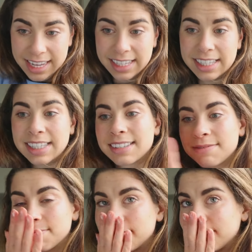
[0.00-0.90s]
is
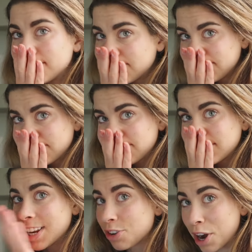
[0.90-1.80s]

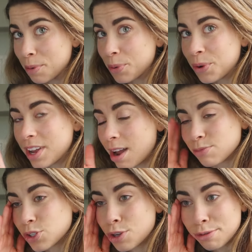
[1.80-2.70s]
incredible and I'm
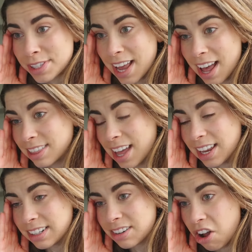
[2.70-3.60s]
so sad
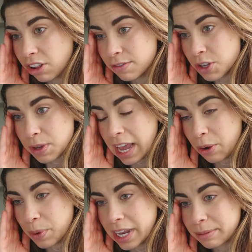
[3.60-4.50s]
that all of you
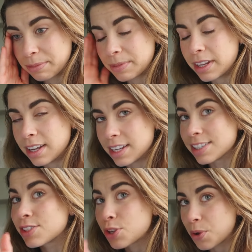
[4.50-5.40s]
can't win.
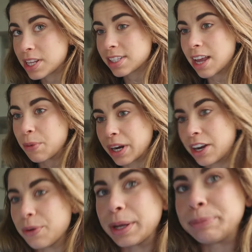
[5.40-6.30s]
So this is how we're gonna do